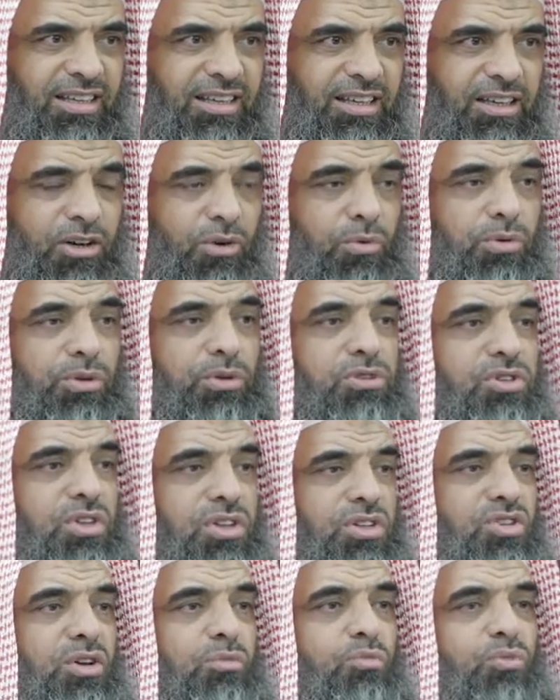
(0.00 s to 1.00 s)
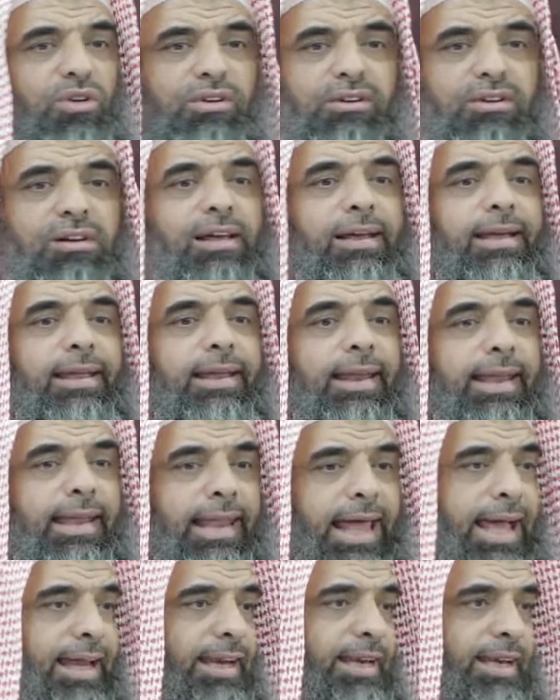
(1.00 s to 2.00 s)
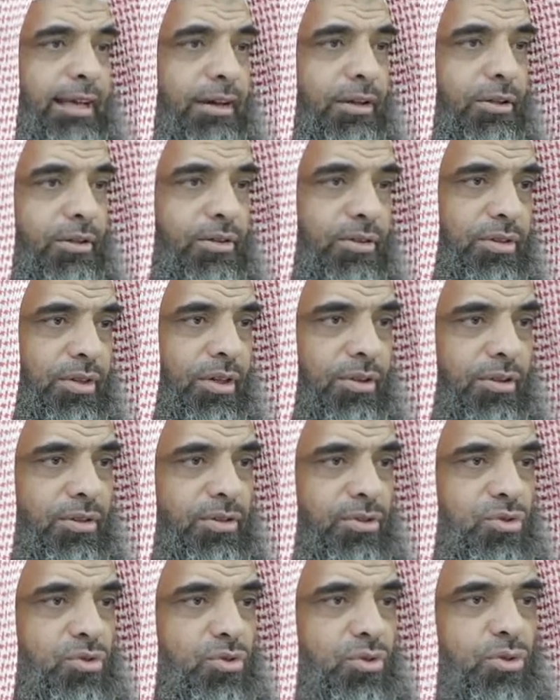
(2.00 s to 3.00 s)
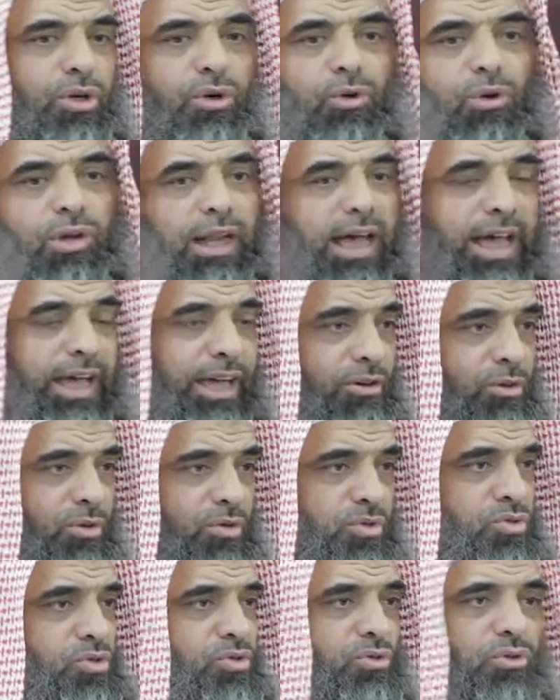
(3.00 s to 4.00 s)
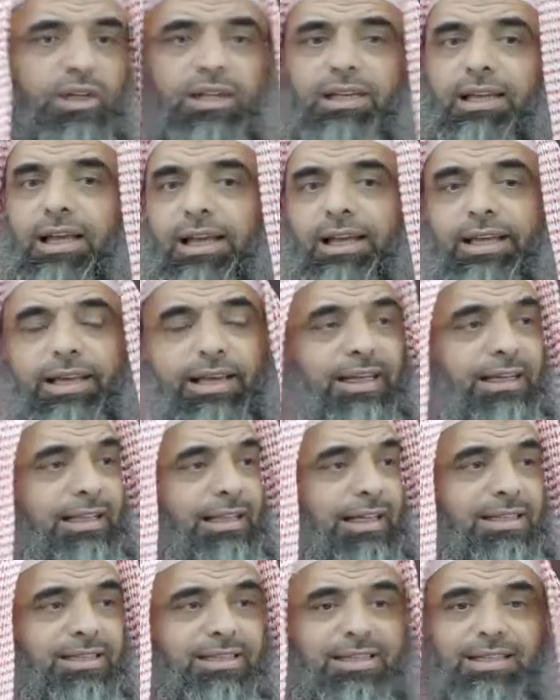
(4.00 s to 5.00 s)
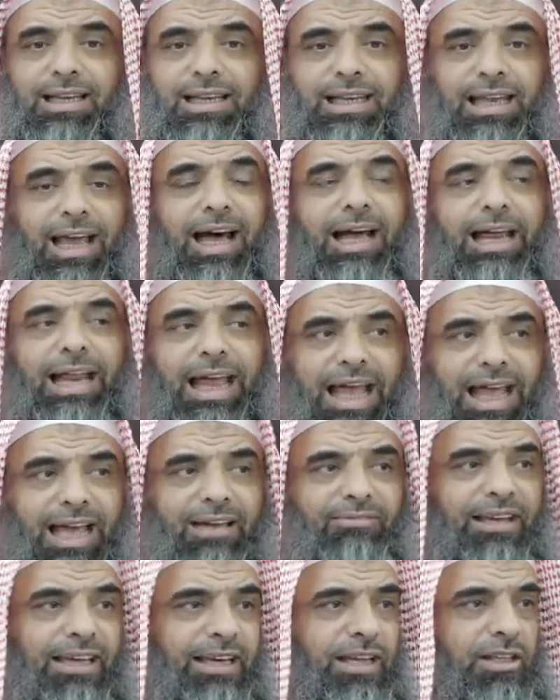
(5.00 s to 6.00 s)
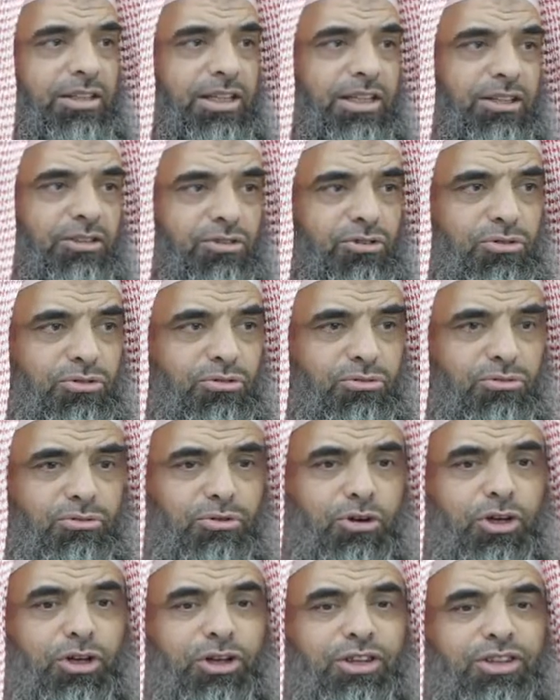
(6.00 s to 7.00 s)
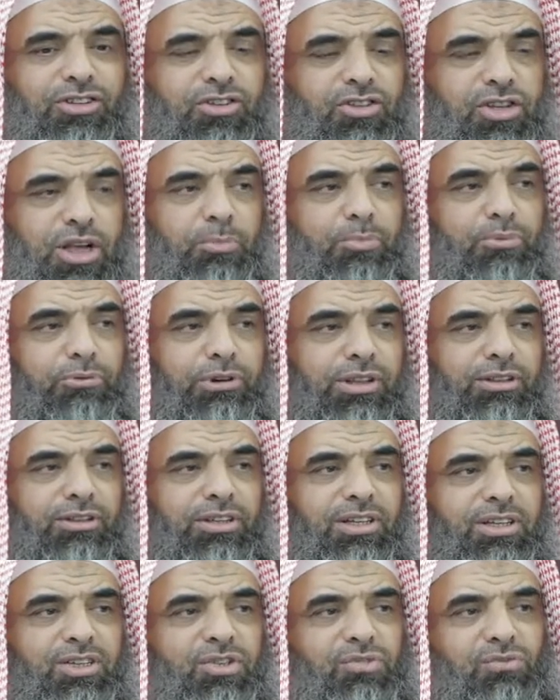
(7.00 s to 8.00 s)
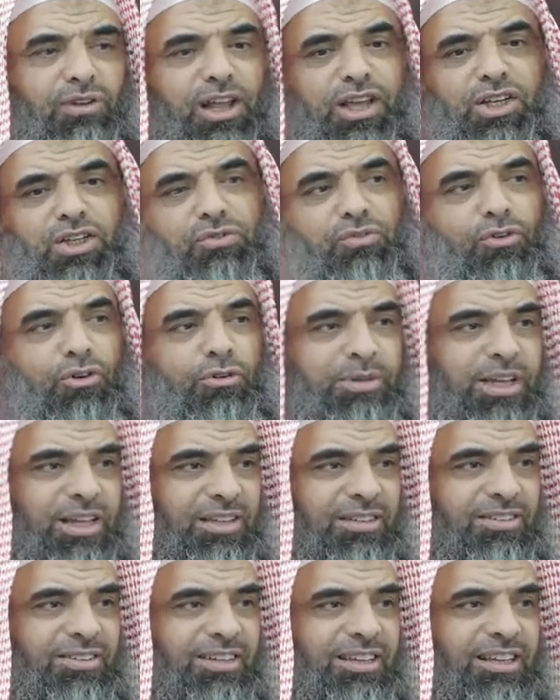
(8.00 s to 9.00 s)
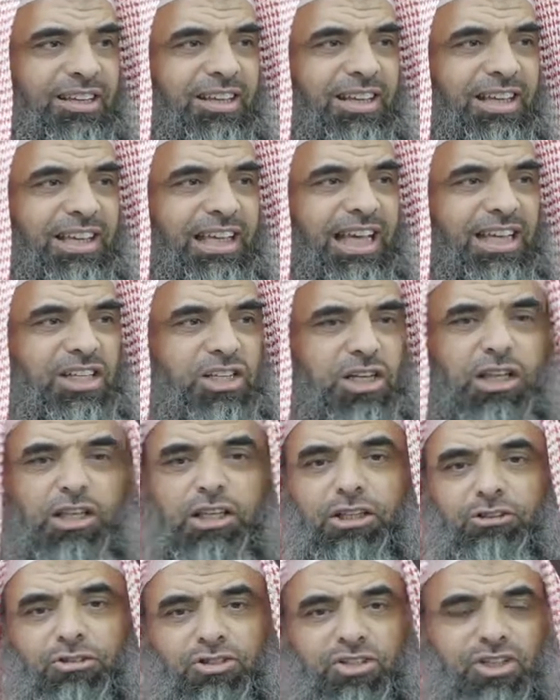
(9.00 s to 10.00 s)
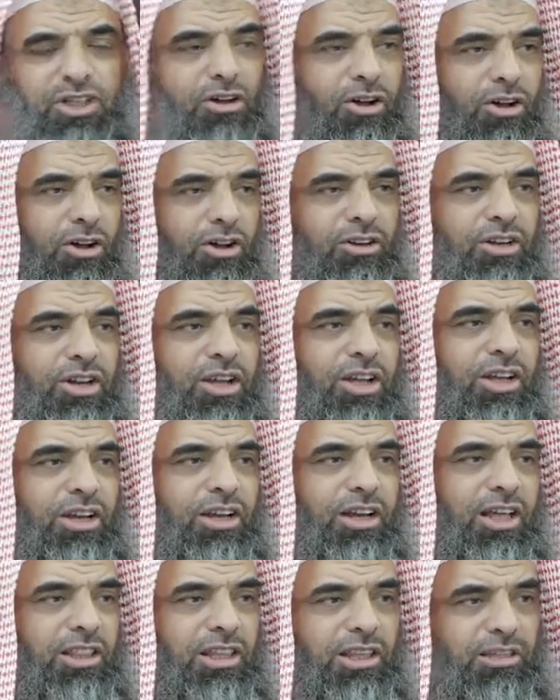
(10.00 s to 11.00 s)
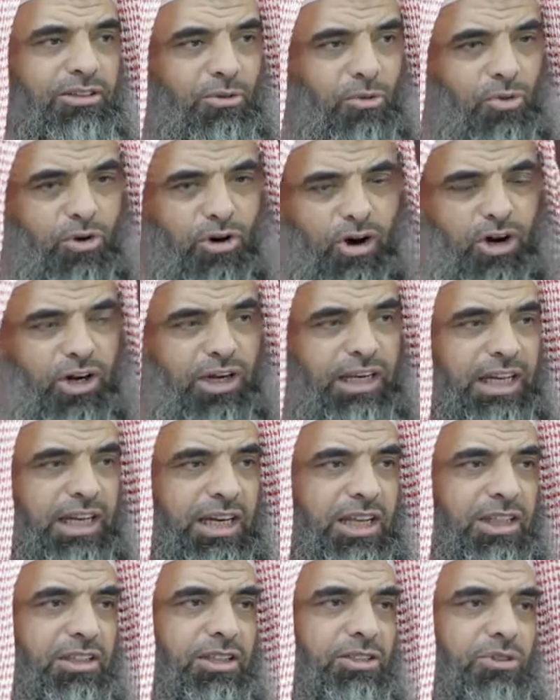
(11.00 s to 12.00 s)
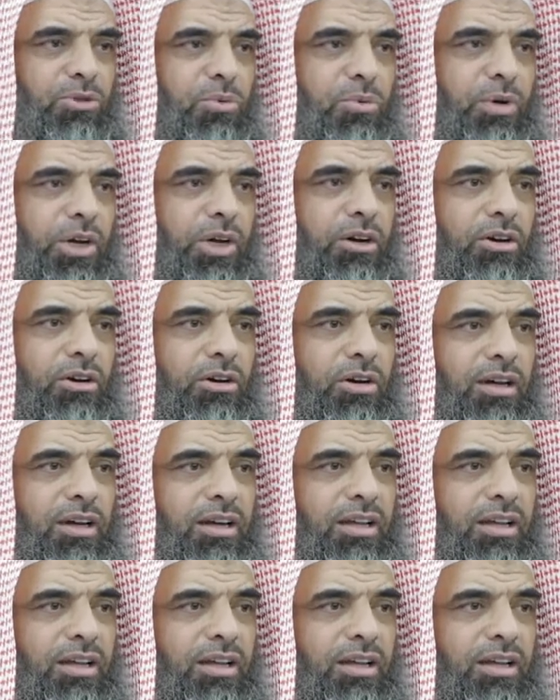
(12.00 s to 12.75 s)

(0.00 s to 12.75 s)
You know, when you see someone landing on, on soil, lying on soil, he does not have anything to separate his flesh from it. He has nothing to sit on, nothing or hardly anything to wear.